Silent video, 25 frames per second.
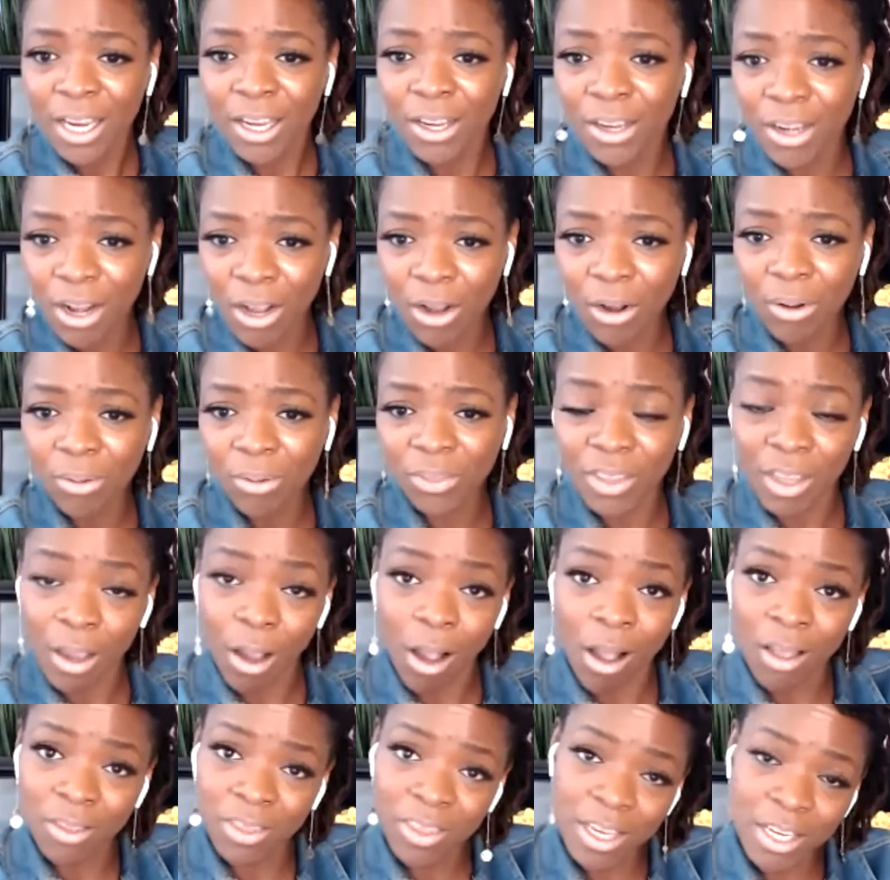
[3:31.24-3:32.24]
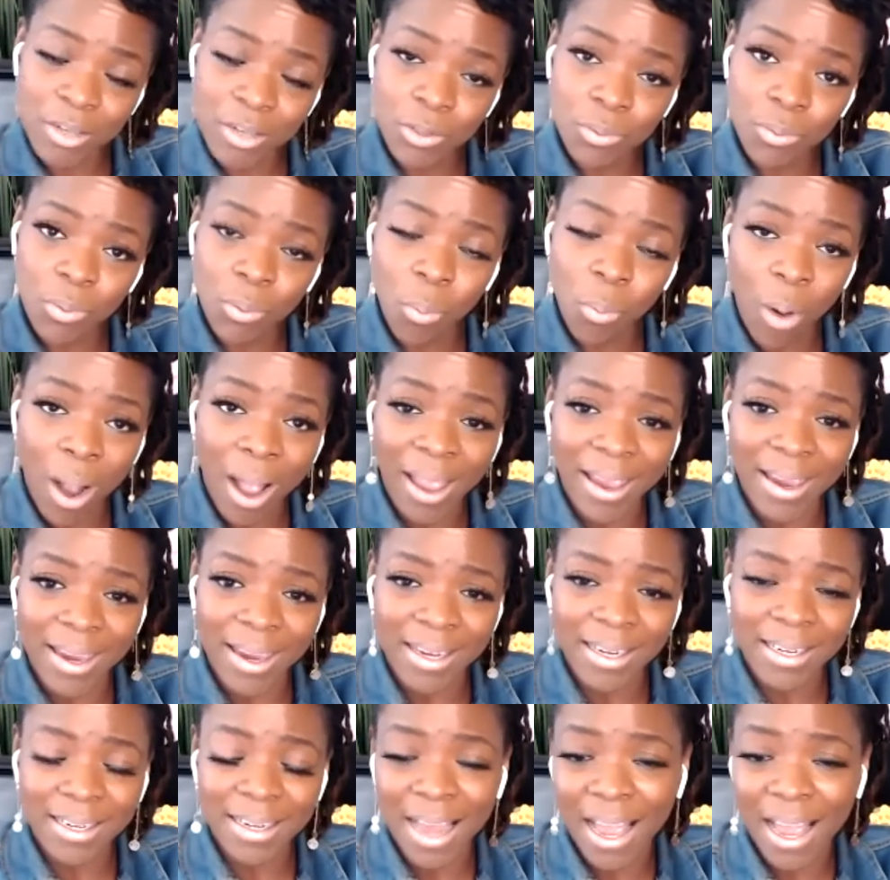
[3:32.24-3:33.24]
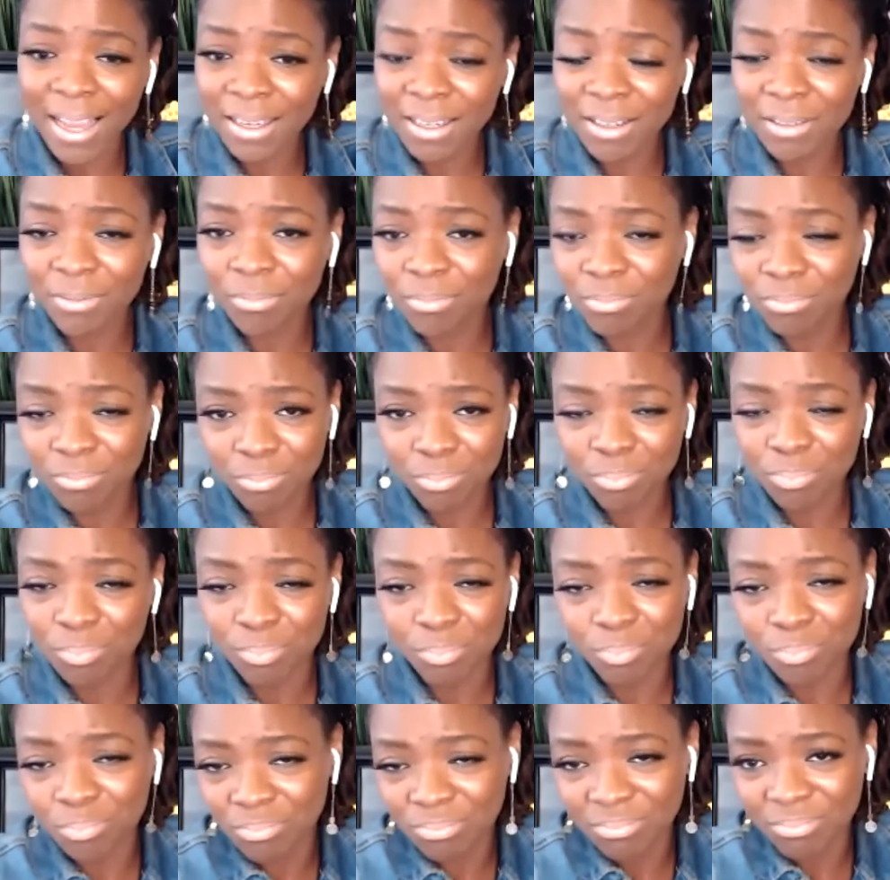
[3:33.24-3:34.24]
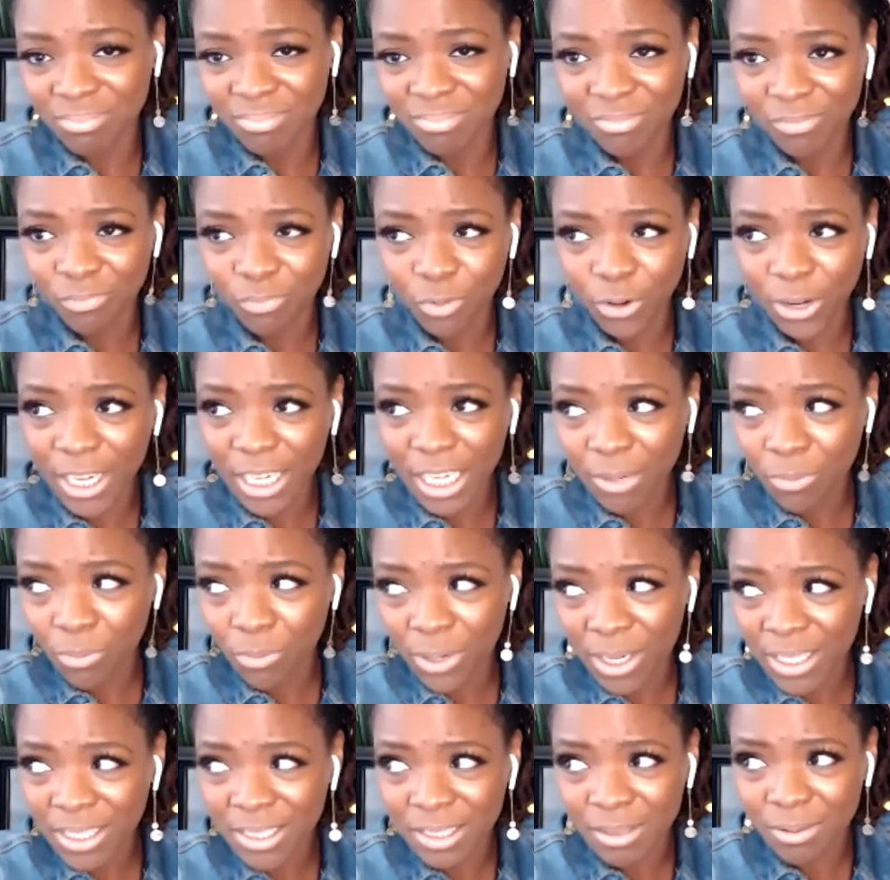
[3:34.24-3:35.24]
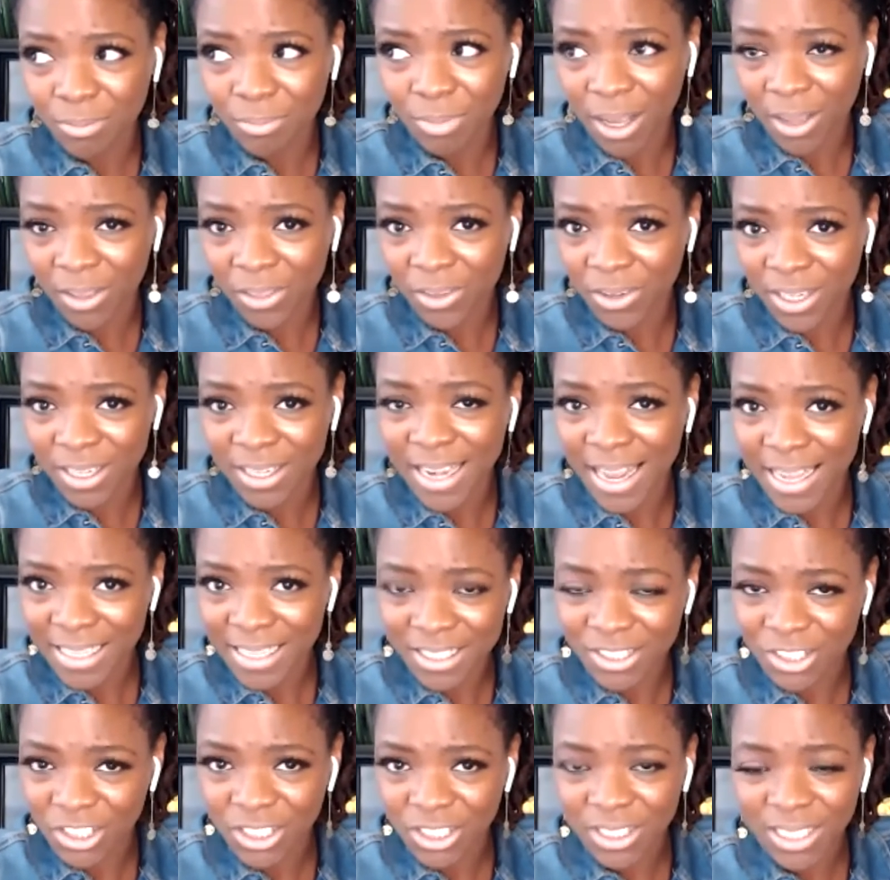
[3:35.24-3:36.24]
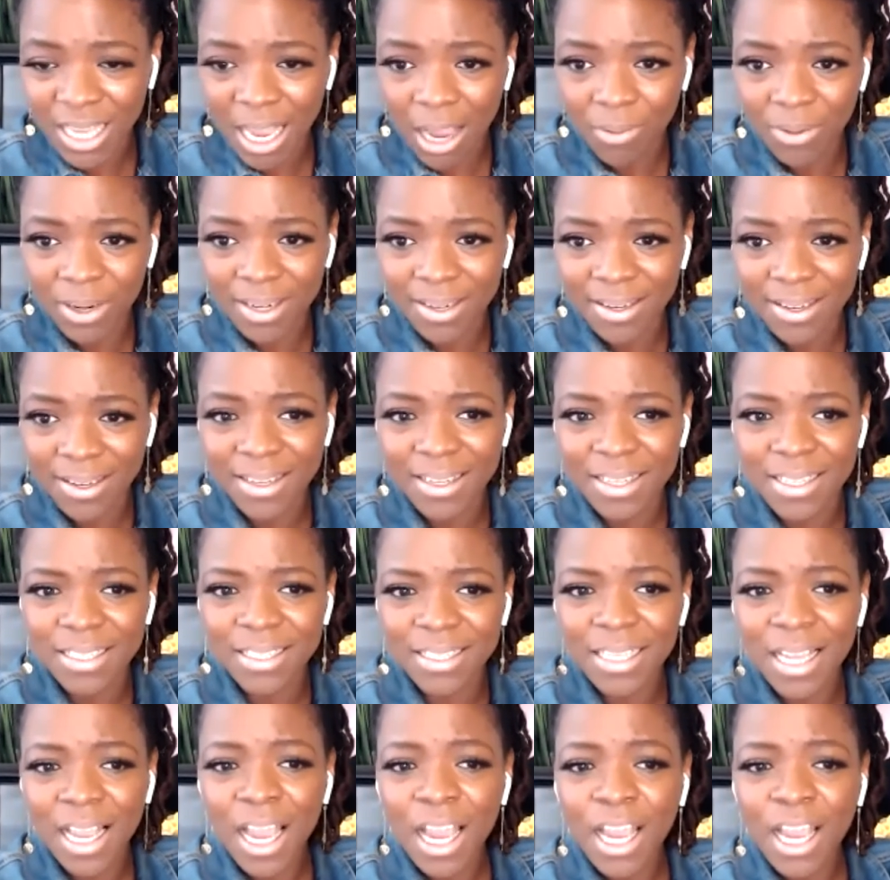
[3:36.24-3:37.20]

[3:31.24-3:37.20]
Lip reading: all things were white, not for any reason other than that's just how it is.